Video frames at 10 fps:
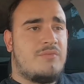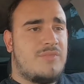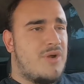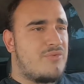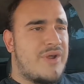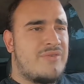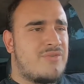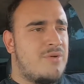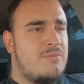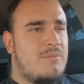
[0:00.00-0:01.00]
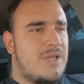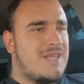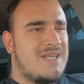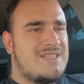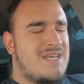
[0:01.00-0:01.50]
that ran from
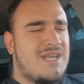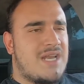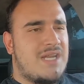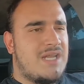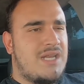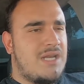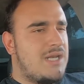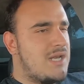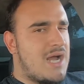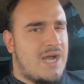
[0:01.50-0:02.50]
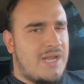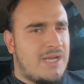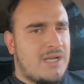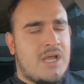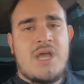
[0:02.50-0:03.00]

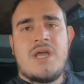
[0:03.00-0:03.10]
1999